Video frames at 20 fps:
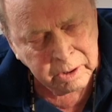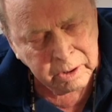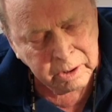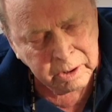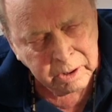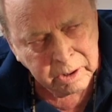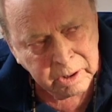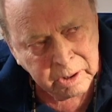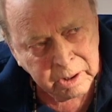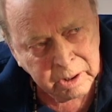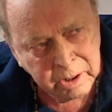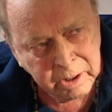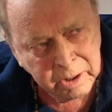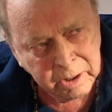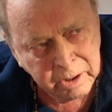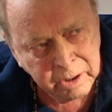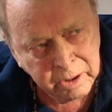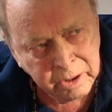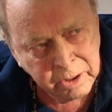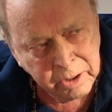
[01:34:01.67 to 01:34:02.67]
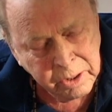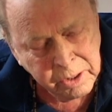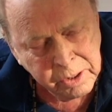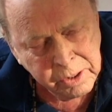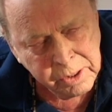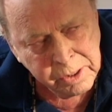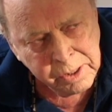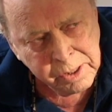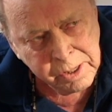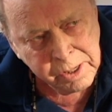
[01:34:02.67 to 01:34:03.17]
wouldn't be the kind
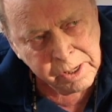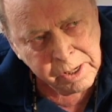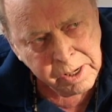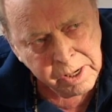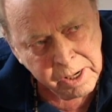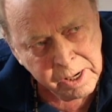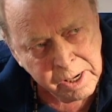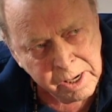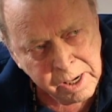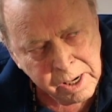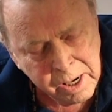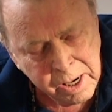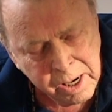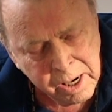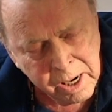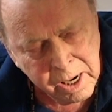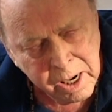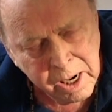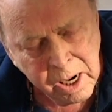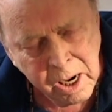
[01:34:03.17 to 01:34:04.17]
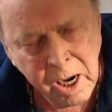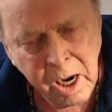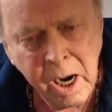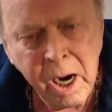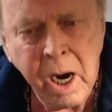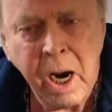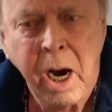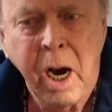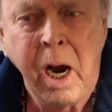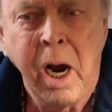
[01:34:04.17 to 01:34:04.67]
of dangerous
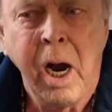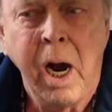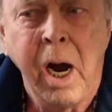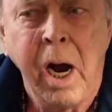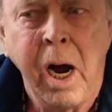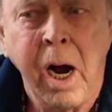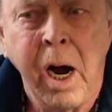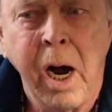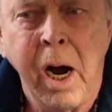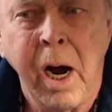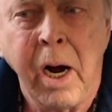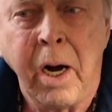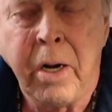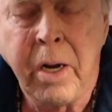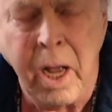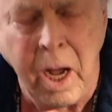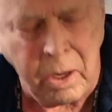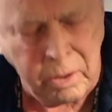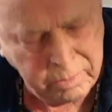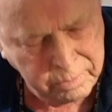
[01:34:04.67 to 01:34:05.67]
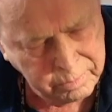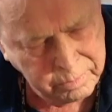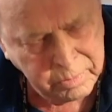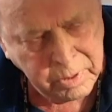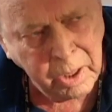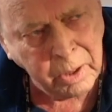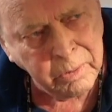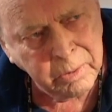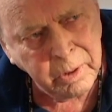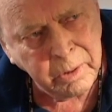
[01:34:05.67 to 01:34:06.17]
place, or... No,
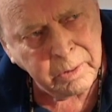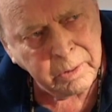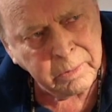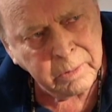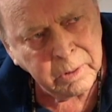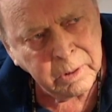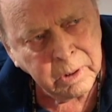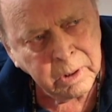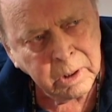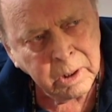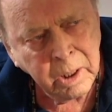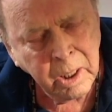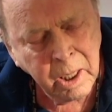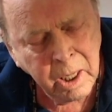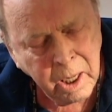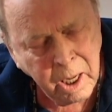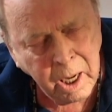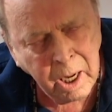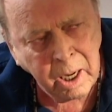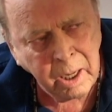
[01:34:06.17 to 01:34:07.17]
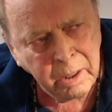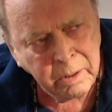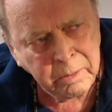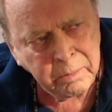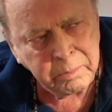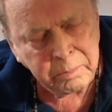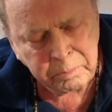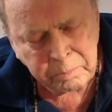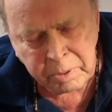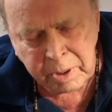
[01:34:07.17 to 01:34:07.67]
no. Kind of uh,
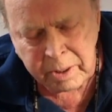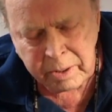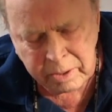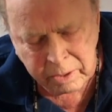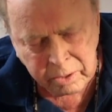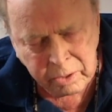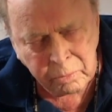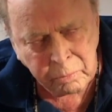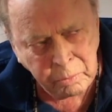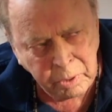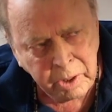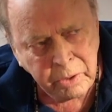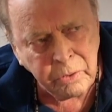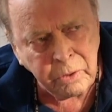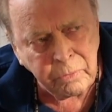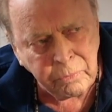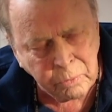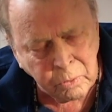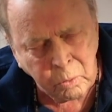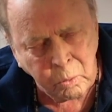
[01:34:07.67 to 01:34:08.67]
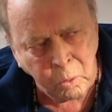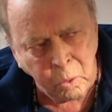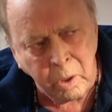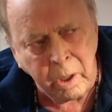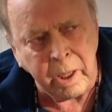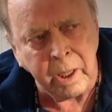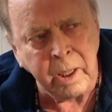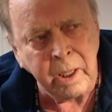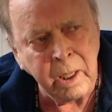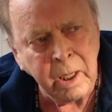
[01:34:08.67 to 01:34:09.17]
attitude. But the, the reason for
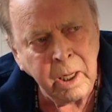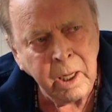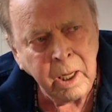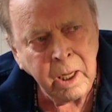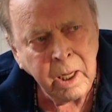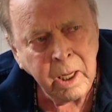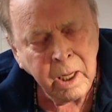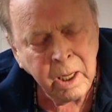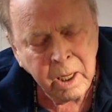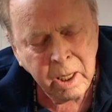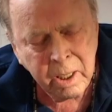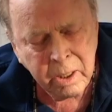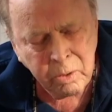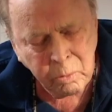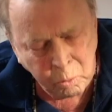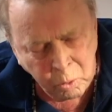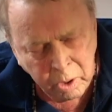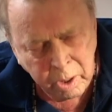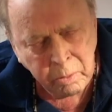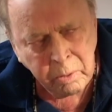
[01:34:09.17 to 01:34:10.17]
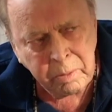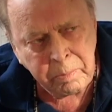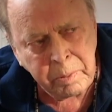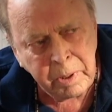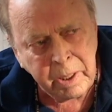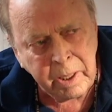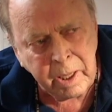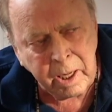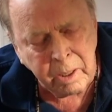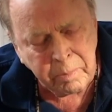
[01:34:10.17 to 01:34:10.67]
warning the warning would
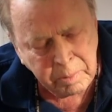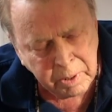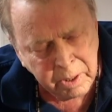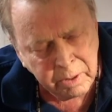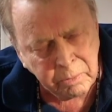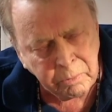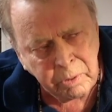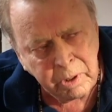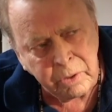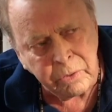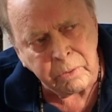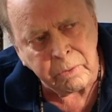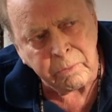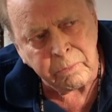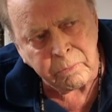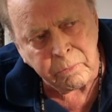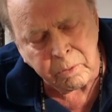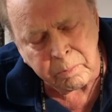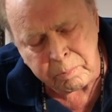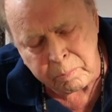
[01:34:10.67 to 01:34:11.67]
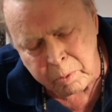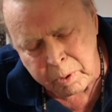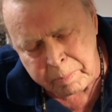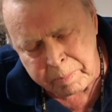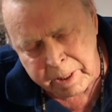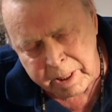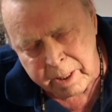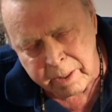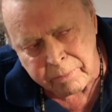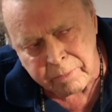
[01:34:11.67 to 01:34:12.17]
be there, but the reason for would
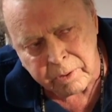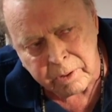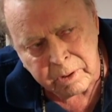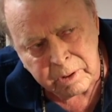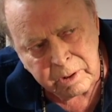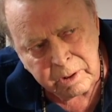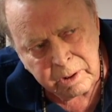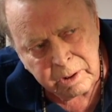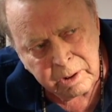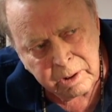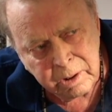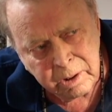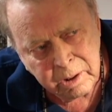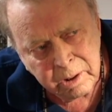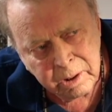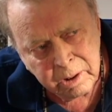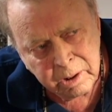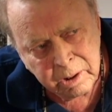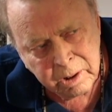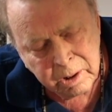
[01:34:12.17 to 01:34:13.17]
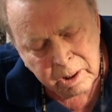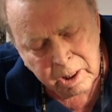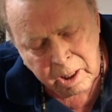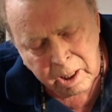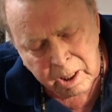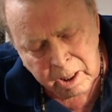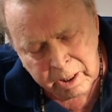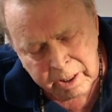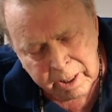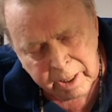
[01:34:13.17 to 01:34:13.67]
be different.
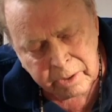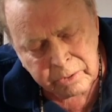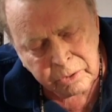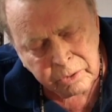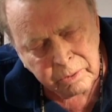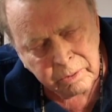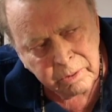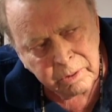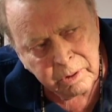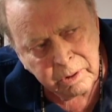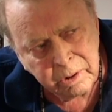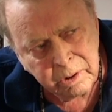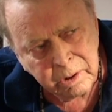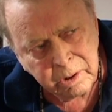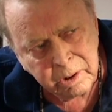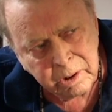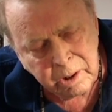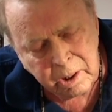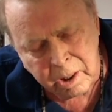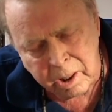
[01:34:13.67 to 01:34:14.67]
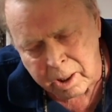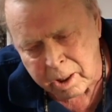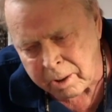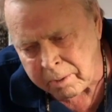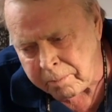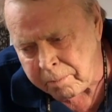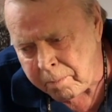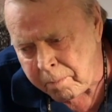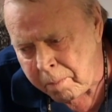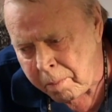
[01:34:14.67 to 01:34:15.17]
Uh, yes. Uh,
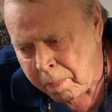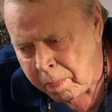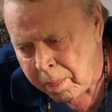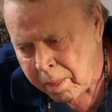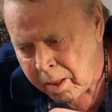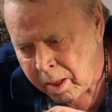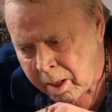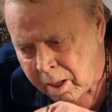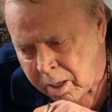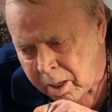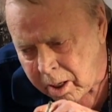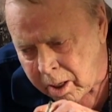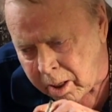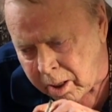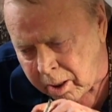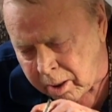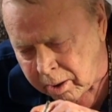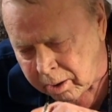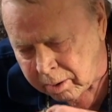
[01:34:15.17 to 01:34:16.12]
uh,